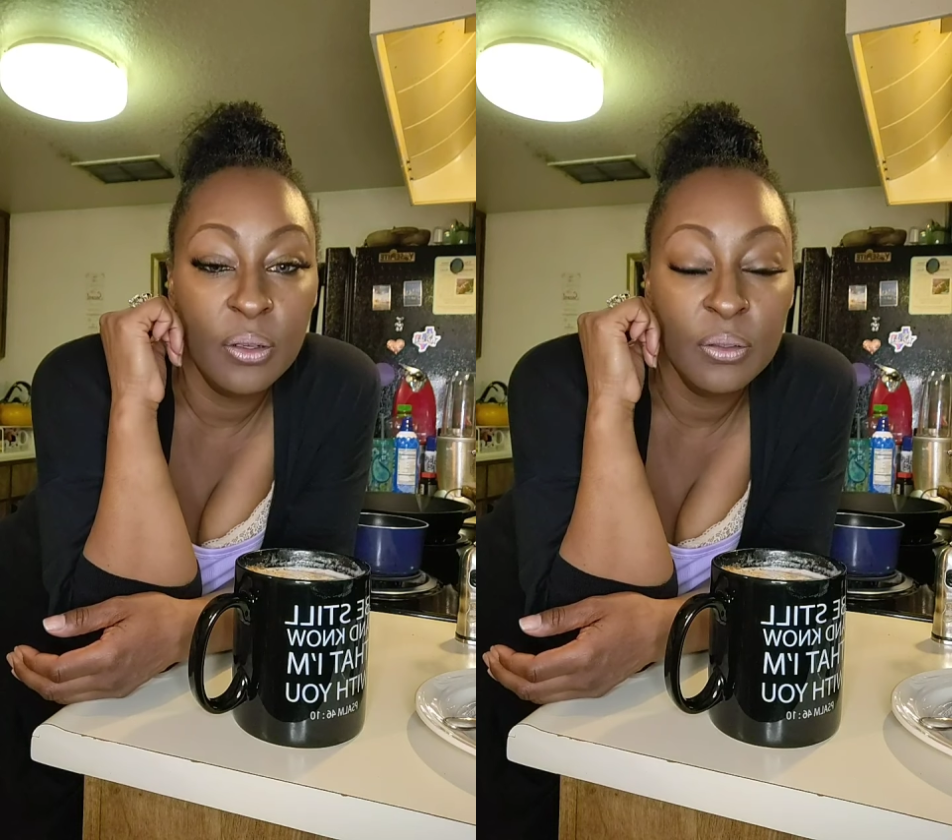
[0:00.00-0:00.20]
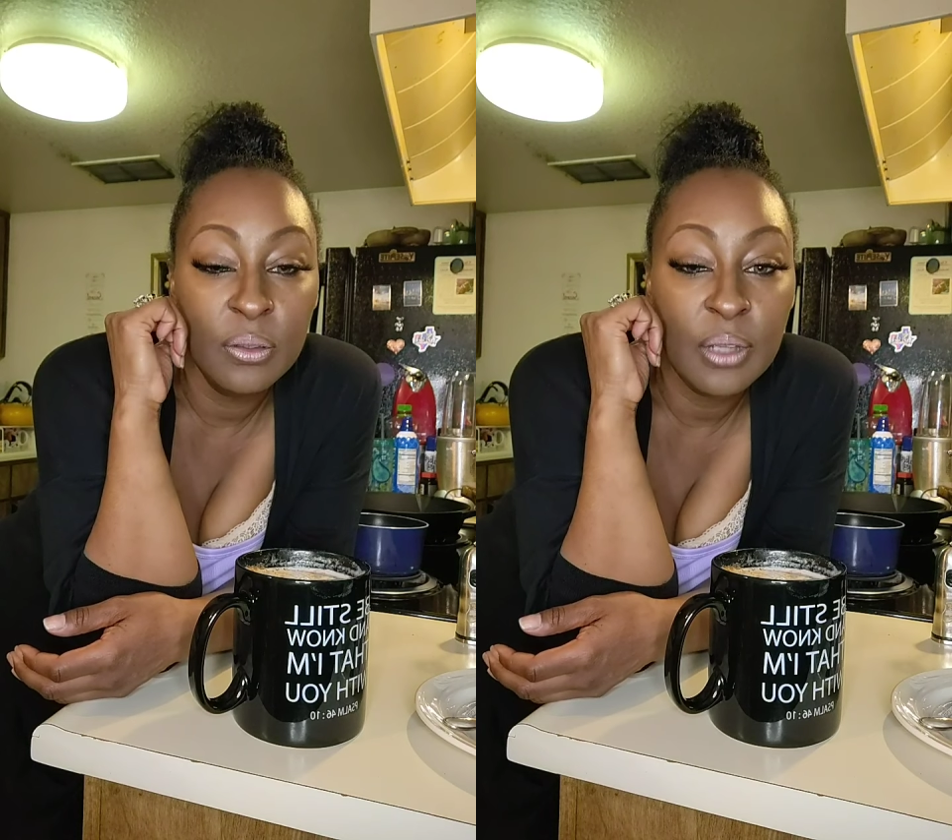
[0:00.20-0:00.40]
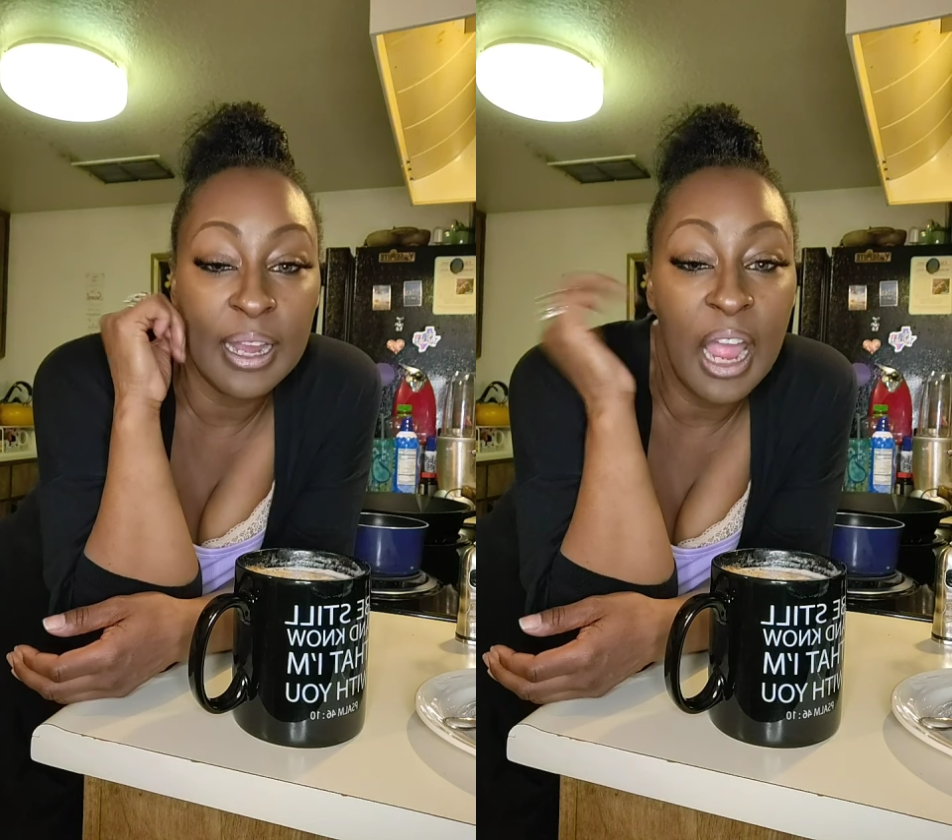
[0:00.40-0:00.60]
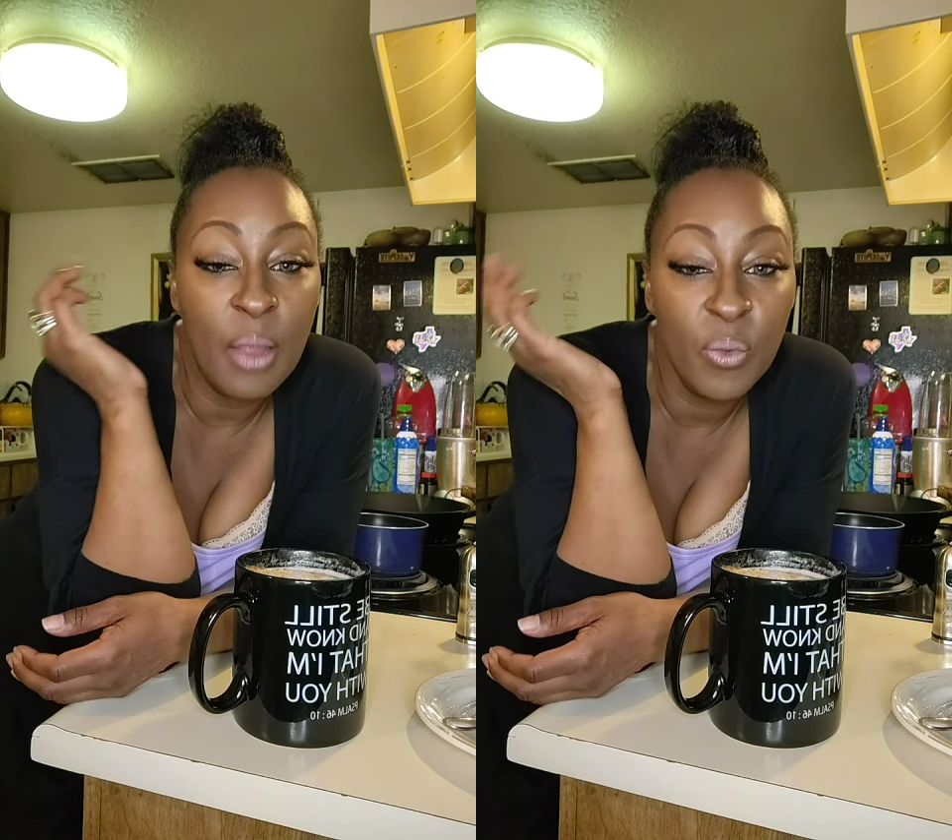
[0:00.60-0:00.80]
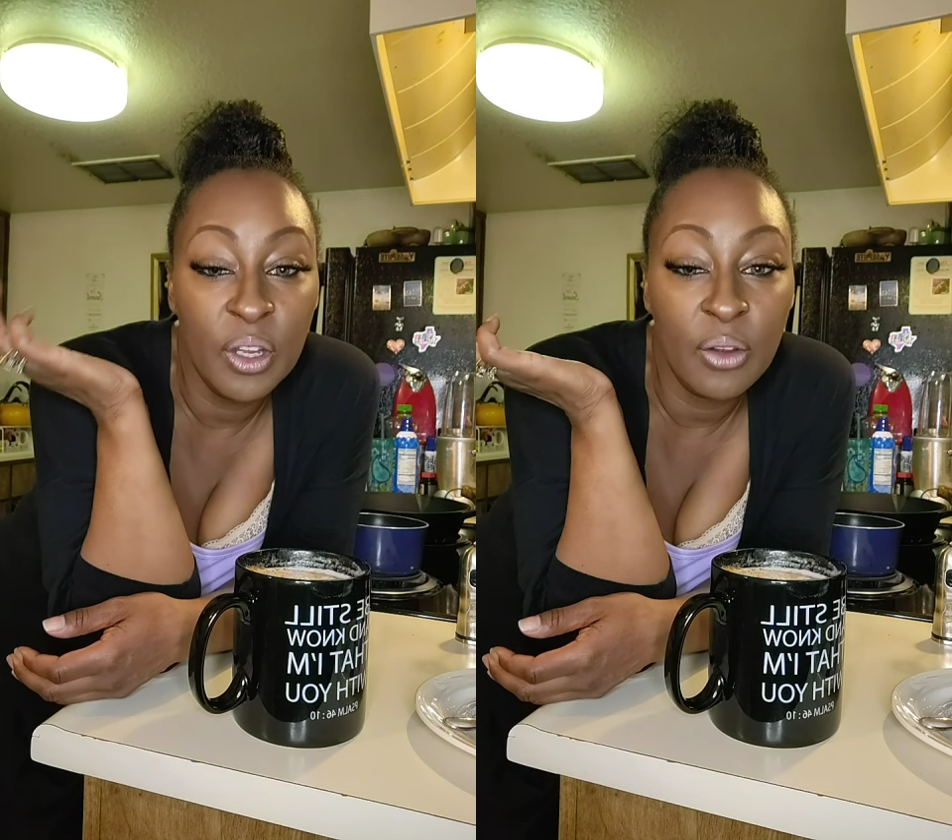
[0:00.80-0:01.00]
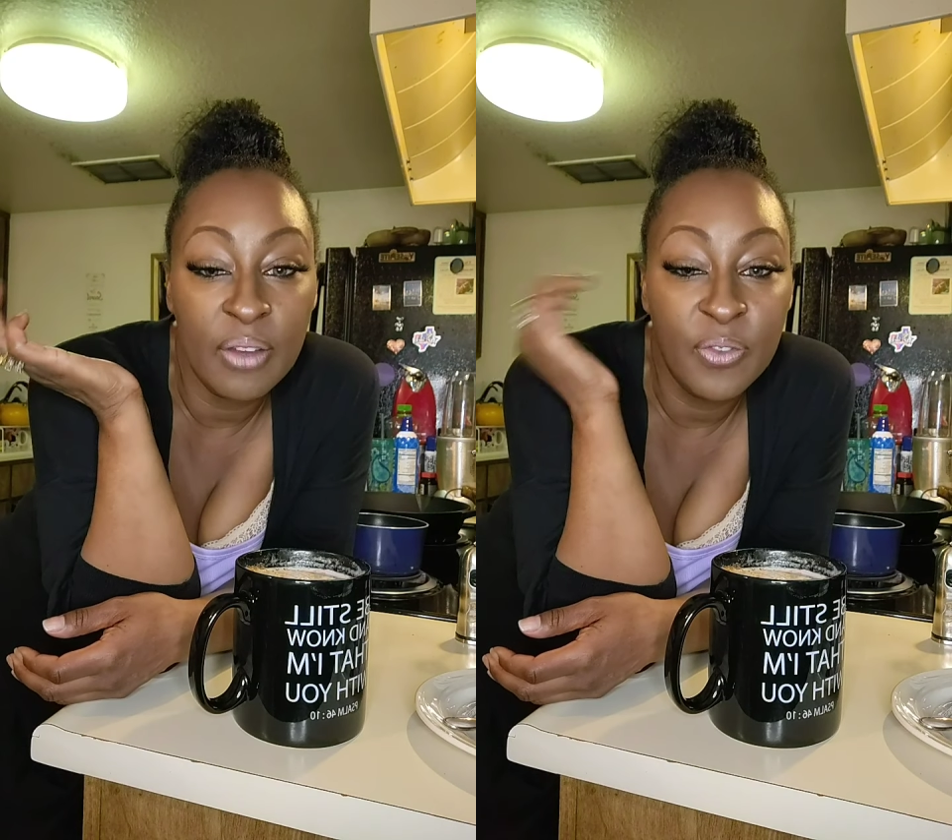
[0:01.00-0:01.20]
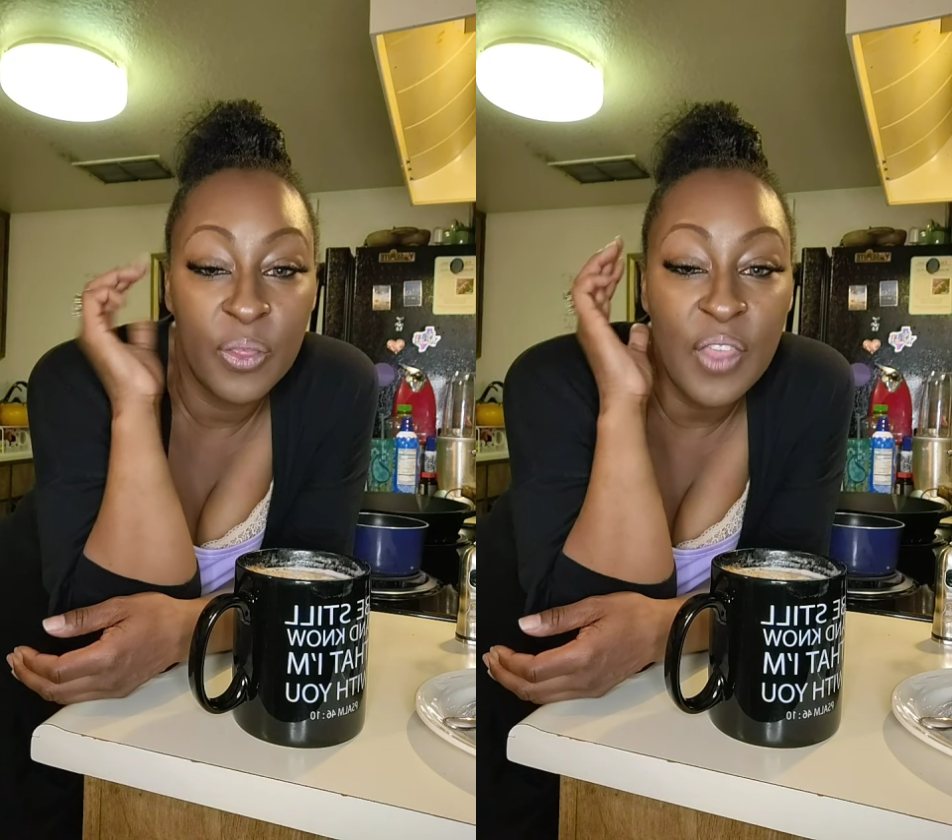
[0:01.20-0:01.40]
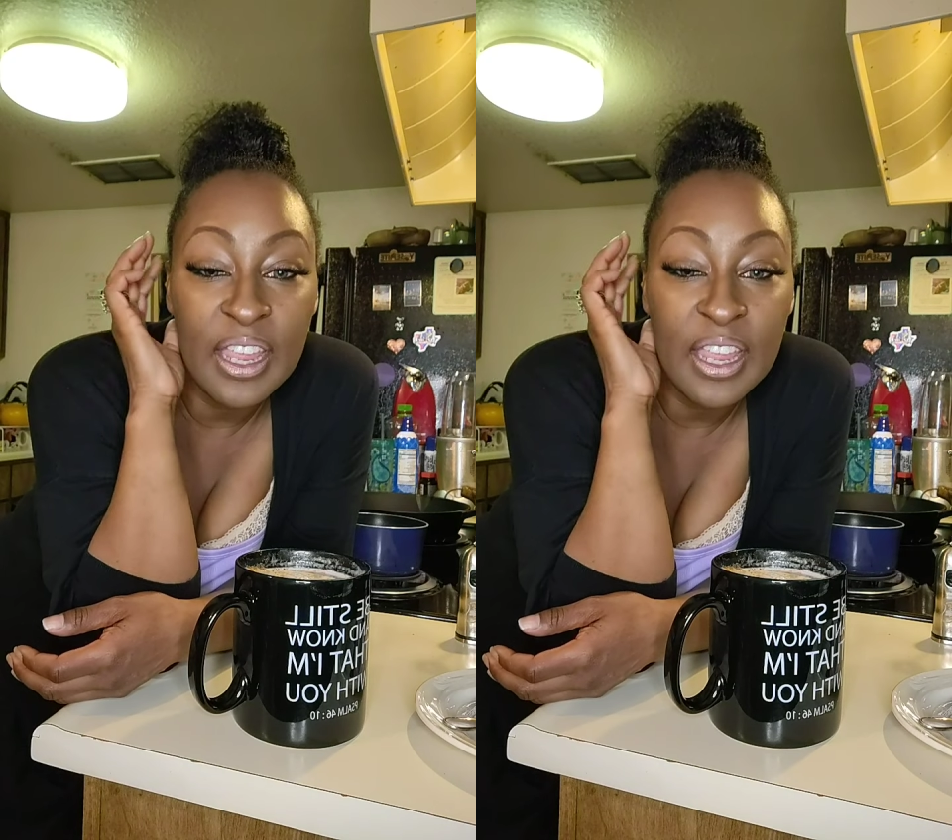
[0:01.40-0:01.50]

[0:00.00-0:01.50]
like I'm really grateful thank you